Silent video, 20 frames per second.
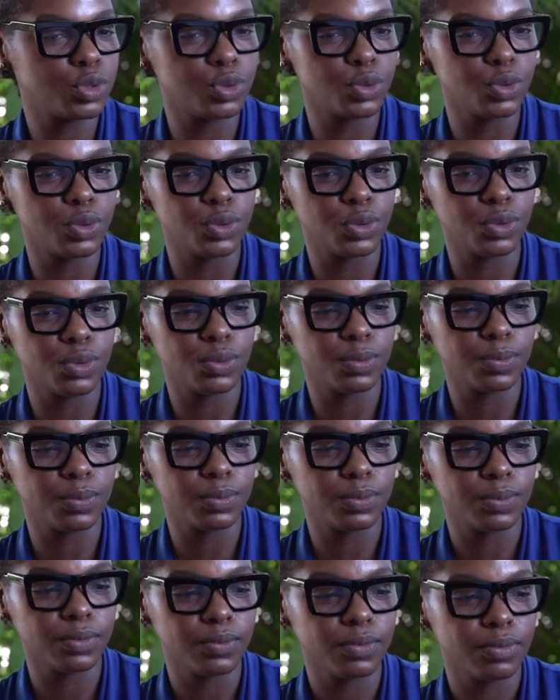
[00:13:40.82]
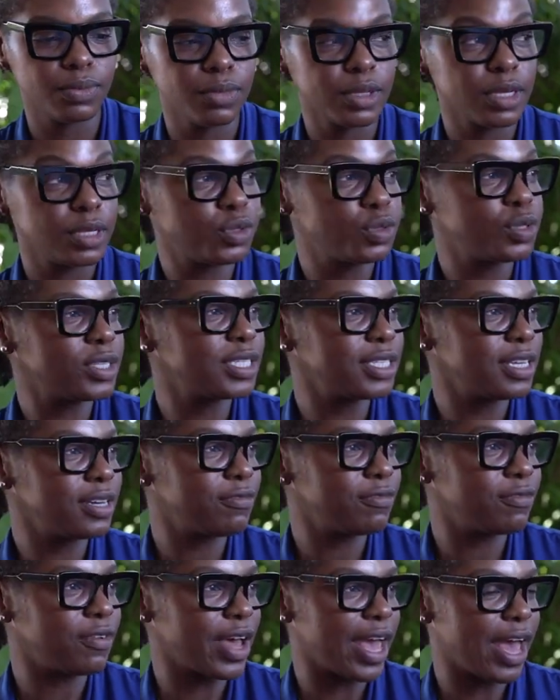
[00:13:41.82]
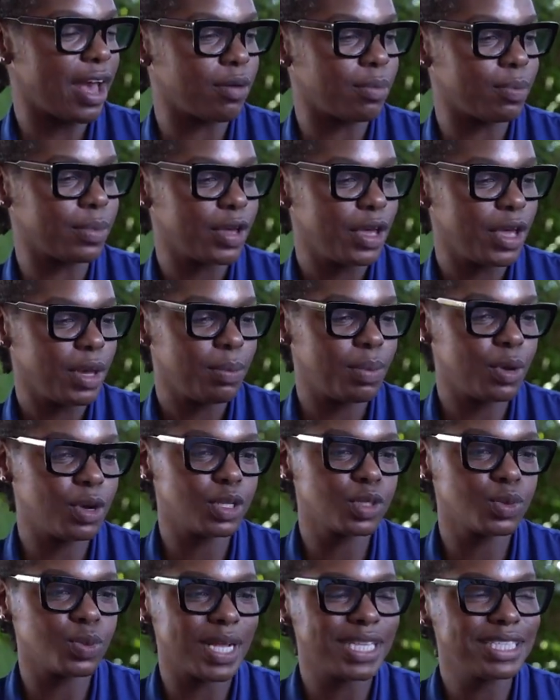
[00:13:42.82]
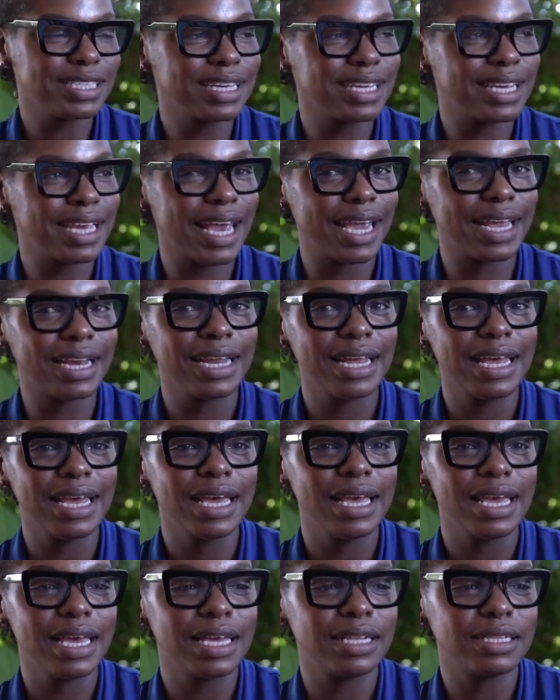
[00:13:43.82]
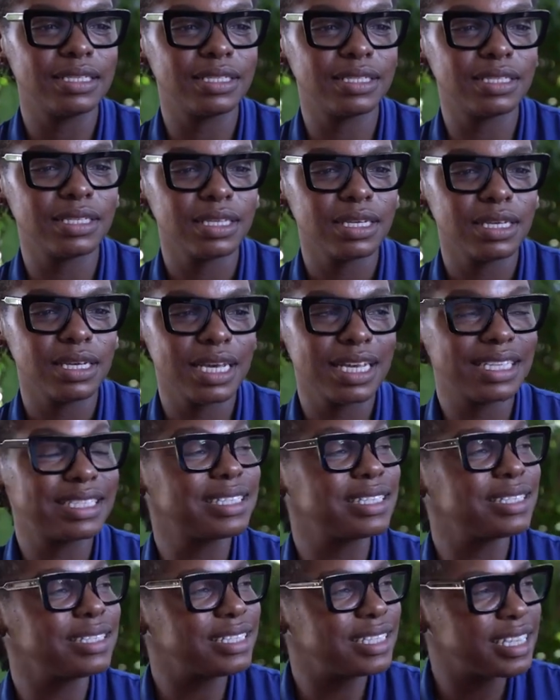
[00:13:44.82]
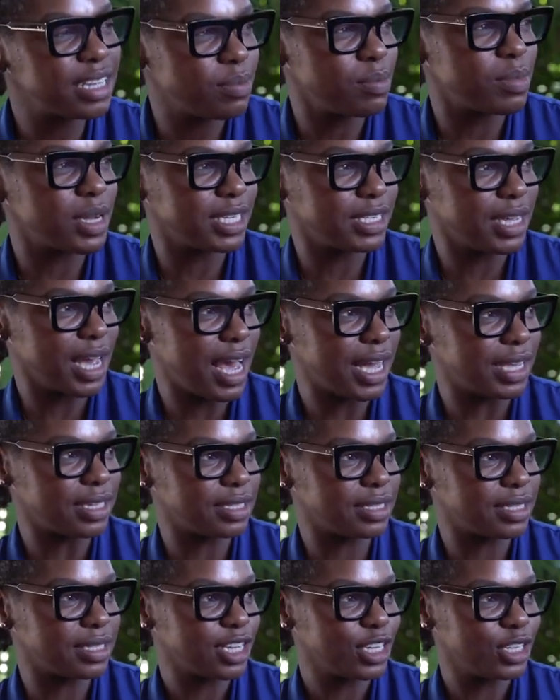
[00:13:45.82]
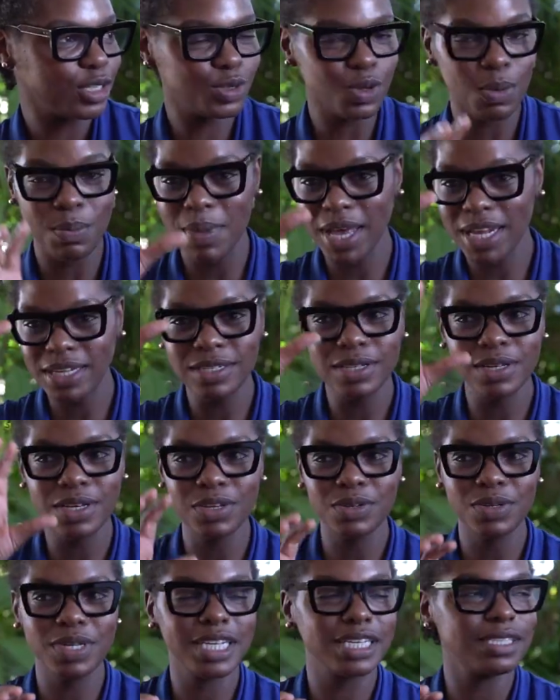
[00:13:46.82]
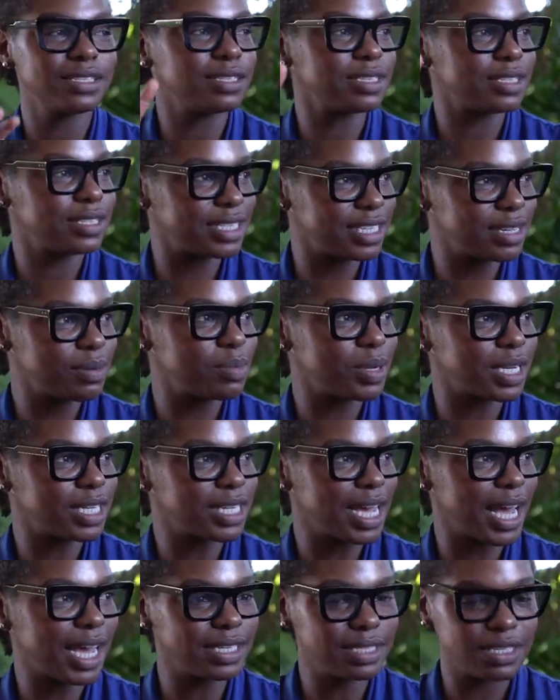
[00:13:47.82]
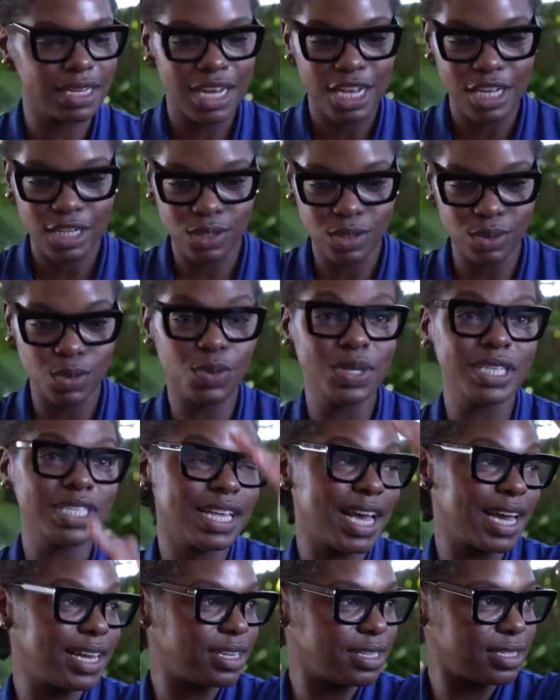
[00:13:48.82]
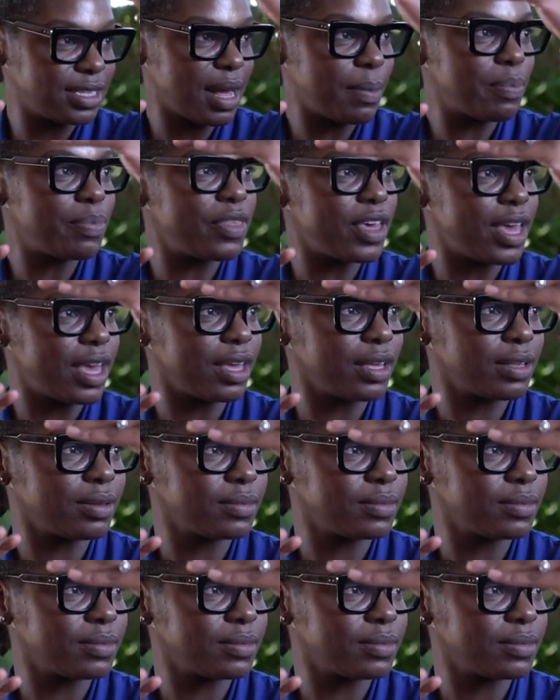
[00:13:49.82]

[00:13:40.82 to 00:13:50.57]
to to seek for help mm. because once again it's it's stigmatized. Mm. So mental illness is stigmatized. Suicide is up there.